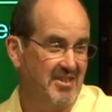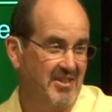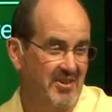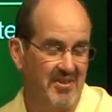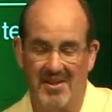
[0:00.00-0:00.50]

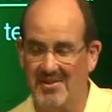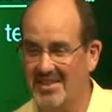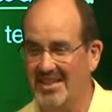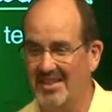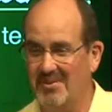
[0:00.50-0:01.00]
You know, when I was a
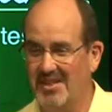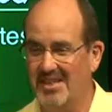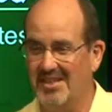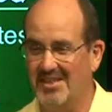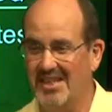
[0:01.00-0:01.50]
kid, we
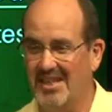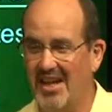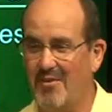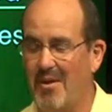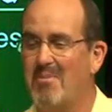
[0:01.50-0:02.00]
didn't, didn't
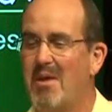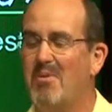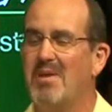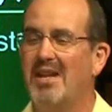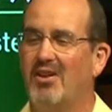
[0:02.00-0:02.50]
love them. I remember
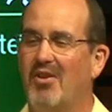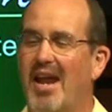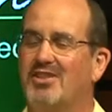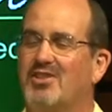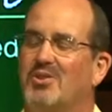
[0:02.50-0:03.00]
being in
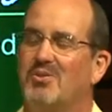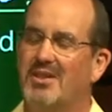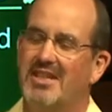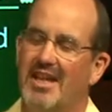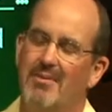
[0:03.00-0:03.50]
grad school one
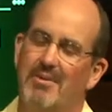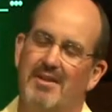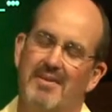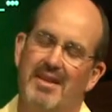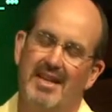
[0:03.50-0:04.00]
time and
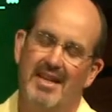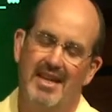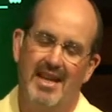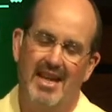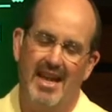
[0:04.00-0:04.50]

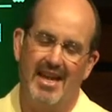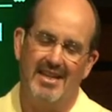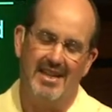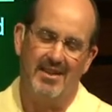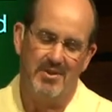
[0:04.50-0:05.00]
and
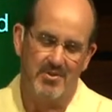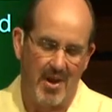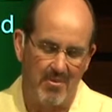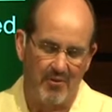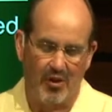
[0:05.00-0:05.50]
uh, it was
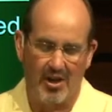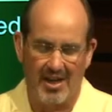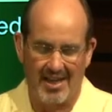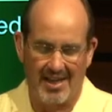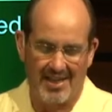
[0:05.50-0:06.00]
right before a,
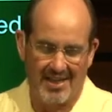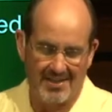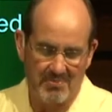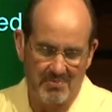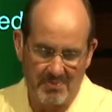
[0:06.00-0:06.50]
a,
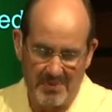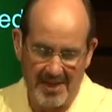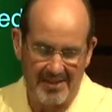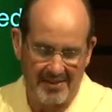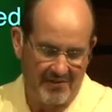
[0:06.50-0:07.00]

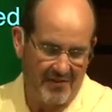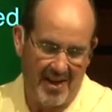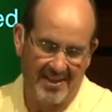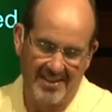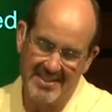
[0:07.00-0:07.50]
big
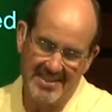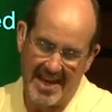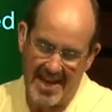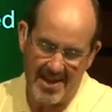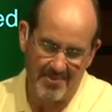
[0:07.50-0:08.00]
final
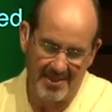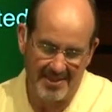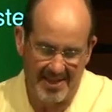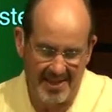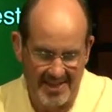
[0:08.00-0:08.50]
exam, and,
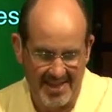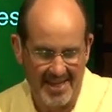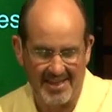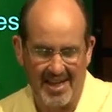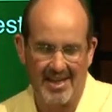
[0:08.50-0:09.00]
and I
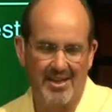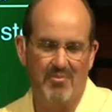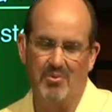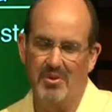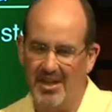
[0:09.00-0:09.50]
had gotten
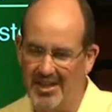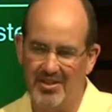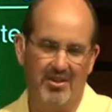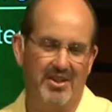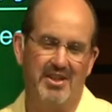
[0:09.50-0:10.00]
up really
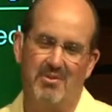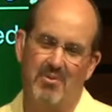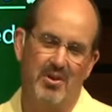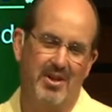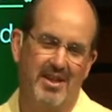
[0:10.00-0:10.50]
early in the
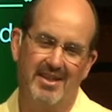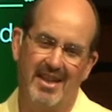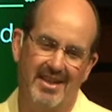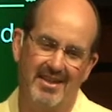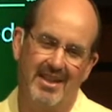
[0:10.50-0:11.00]
morning.
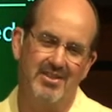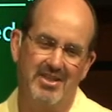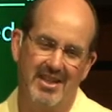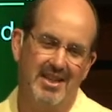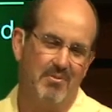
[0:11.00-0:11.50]
Like I used
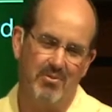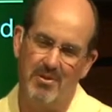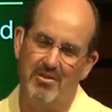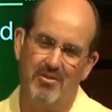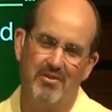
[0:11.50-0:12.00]
to get up
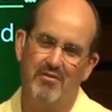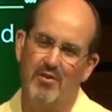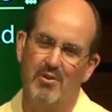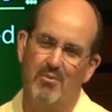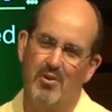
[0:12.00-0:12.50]
3:34
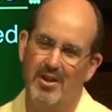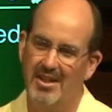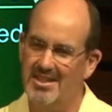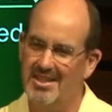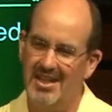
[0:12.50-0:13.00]
in the morning
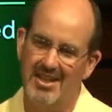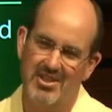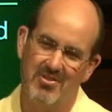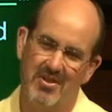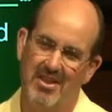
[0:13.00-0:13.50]
to study
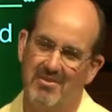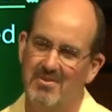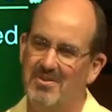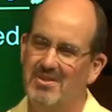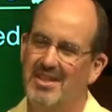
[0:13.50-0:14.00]
straight
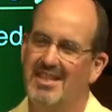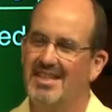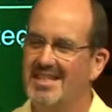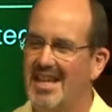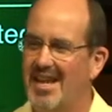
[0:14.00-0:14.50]
through to the
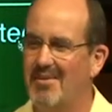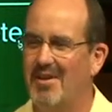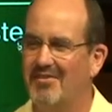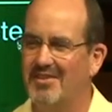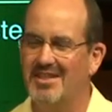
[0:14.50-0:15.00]
exam,
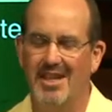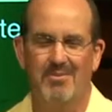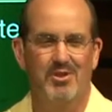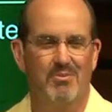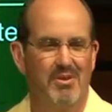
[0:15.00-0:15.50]

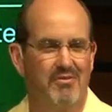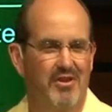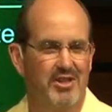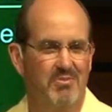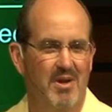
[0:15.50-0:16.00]
oftentimes, so it'd be
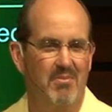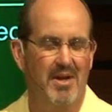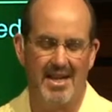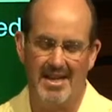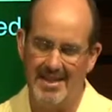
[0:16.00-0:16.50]
fresh in my
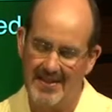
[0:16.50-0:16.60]
mind